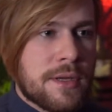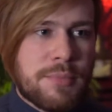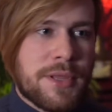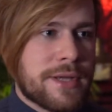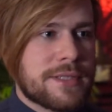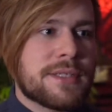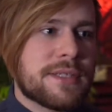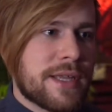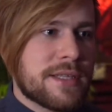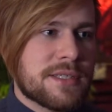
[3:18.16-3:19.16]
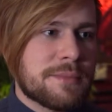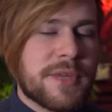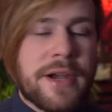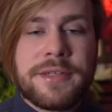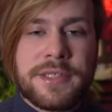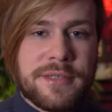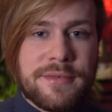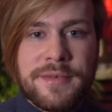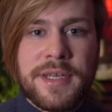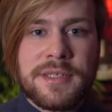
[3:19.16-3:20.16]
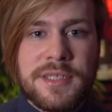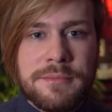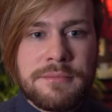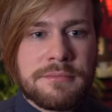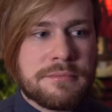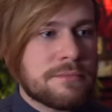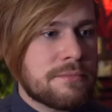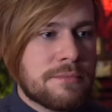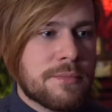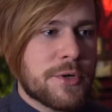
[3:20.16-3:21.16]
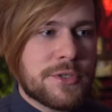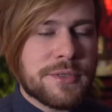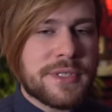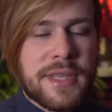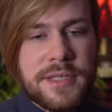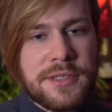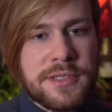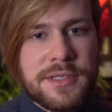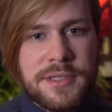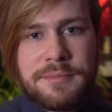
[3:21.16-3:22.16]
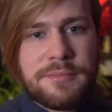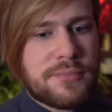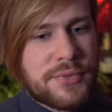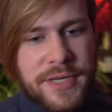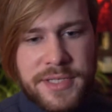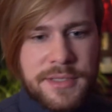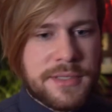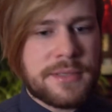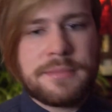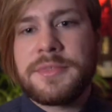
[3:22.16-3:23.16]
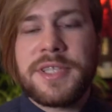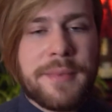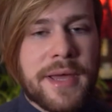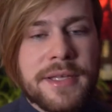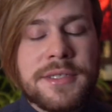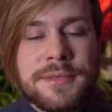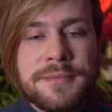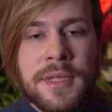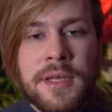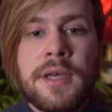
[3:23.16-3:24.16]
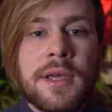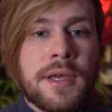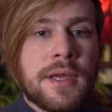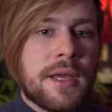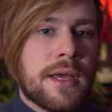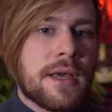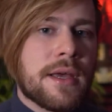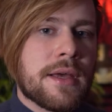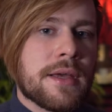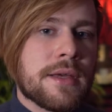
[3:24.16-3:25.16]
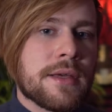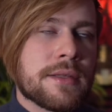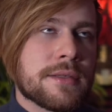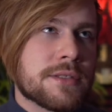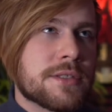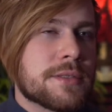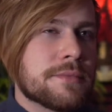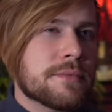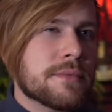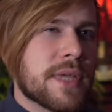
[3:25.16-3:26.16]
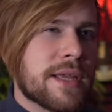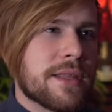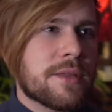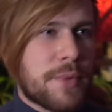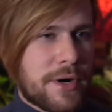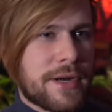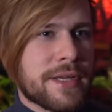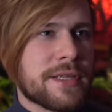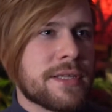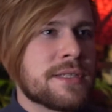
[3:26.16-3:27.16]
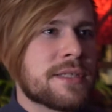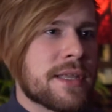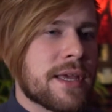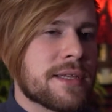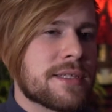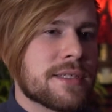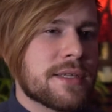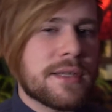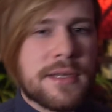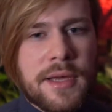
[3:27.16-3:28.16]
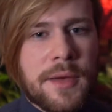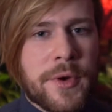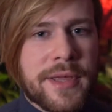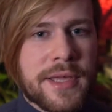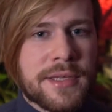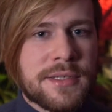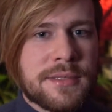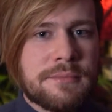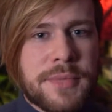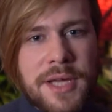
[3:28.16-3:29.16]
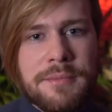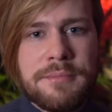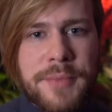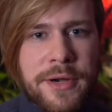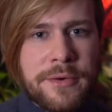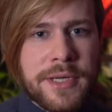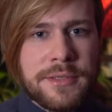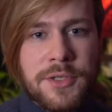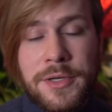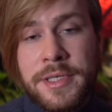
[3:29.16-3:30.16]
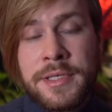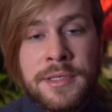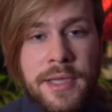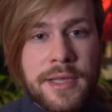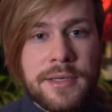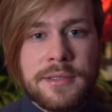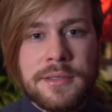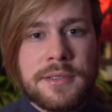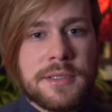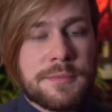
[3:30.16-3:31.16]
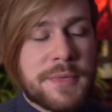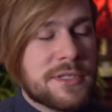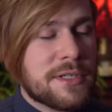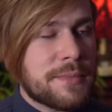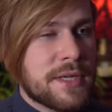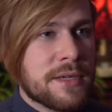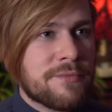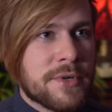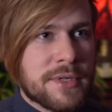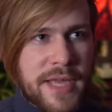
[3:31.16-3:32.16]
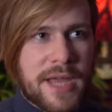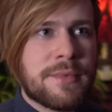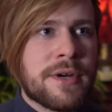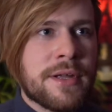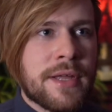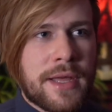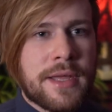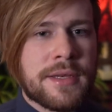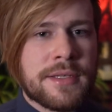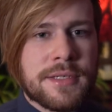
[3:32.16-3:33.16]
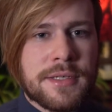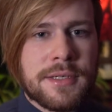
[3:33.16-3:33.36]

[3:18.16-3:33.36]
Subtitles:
plot and some narrative and some more to it than just pretty cinematics. And another part is that I want to become better at talking, and especially being in front of camera, and